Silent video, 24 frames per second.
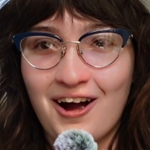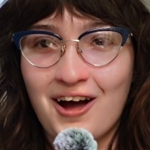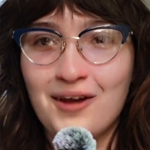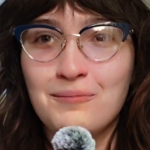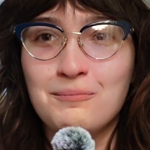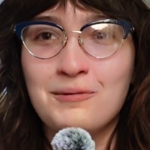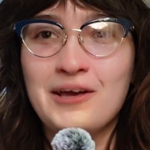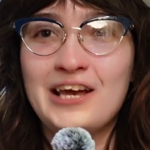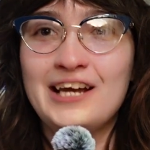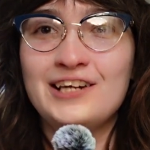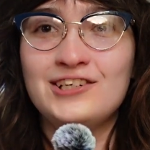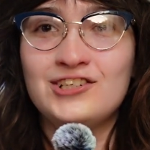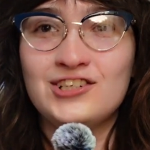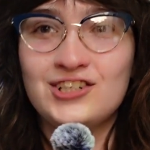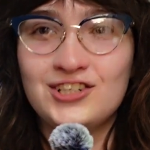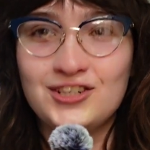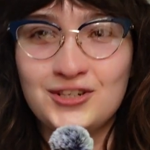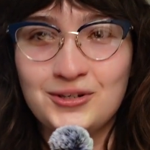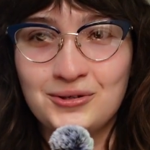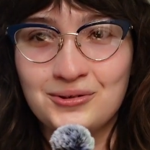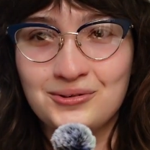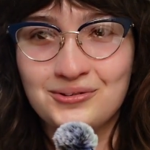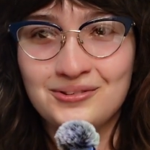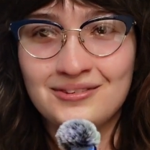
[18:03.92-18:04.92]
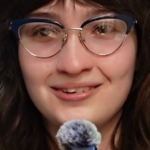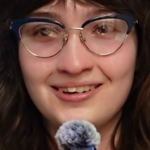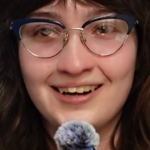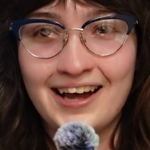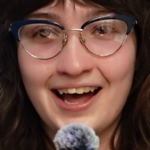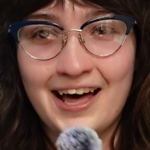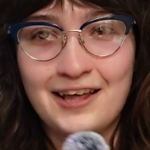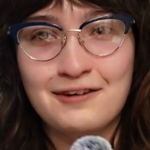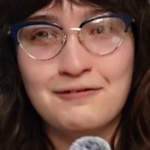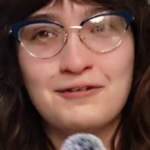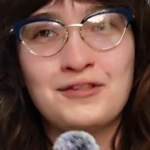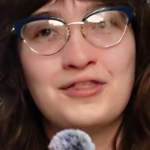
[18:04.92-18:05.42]
on page two
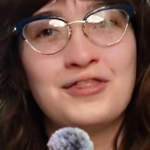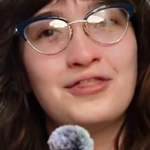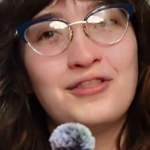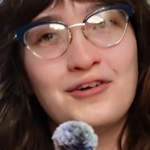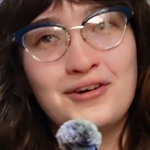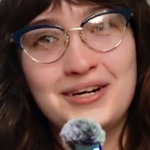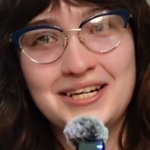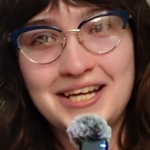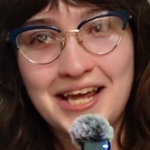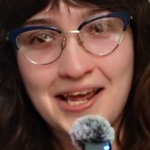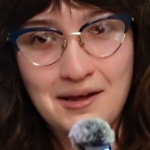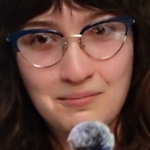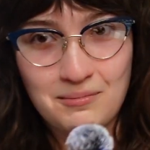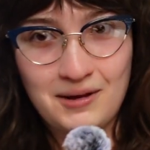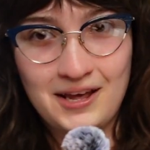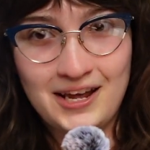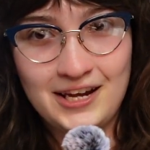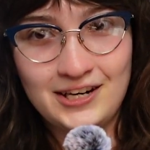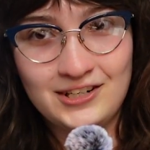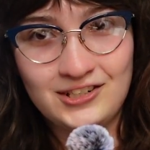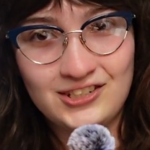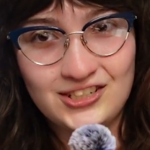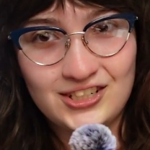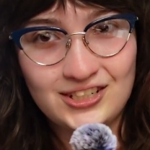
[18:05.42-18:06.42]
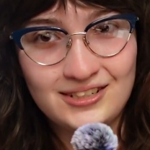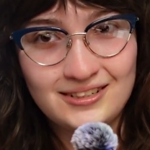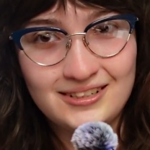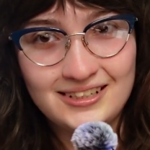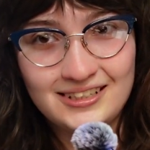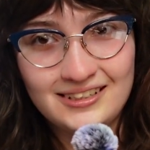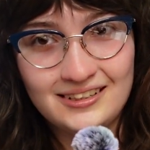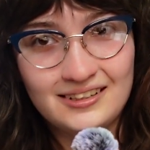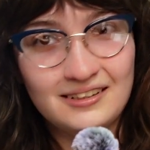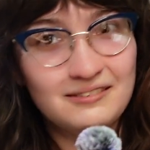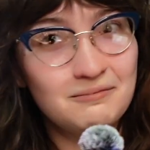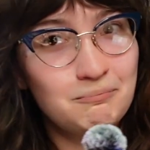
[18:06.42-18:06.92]
out of a 38 page
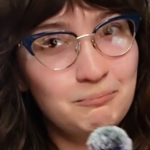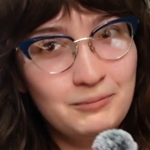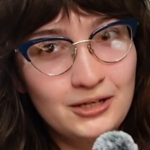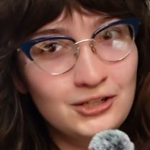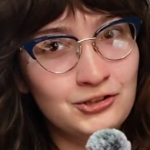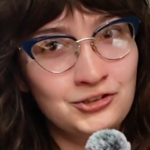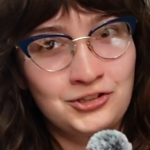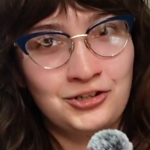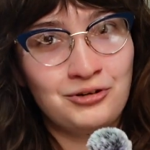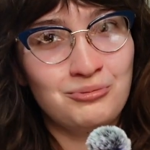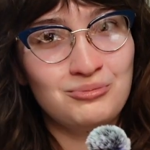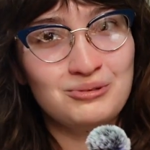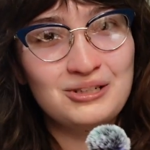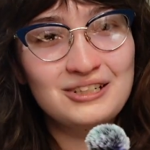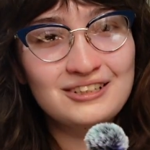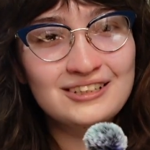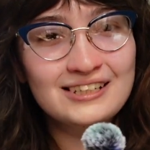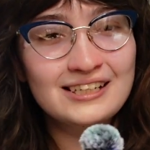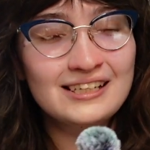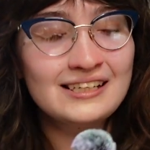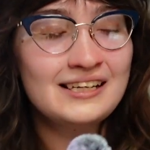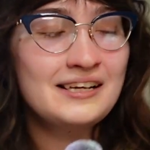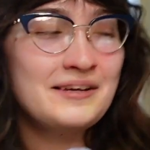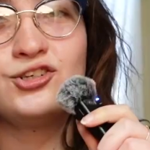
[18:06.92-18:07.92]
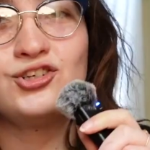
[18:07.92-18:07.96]
picture book.